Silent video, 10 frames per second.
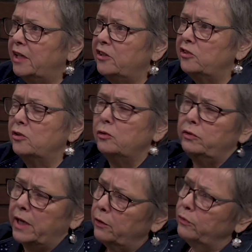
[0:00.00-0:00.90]
And so
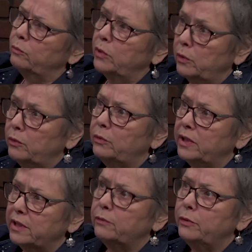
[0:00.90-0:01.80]
down the
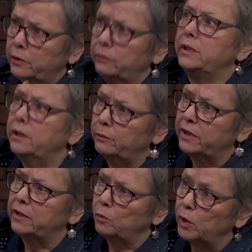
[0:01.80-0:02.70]
road, if we don't deal
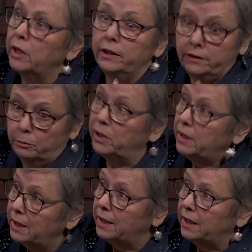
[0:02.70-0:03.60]
with it well in the
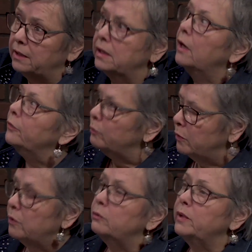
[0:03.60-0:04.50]
beginning, down the
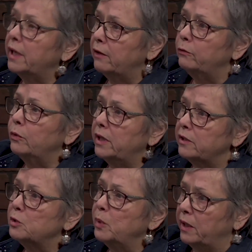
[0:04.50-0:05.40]
road we have great
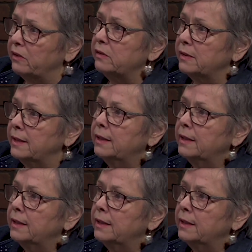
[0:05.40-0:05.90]
expense,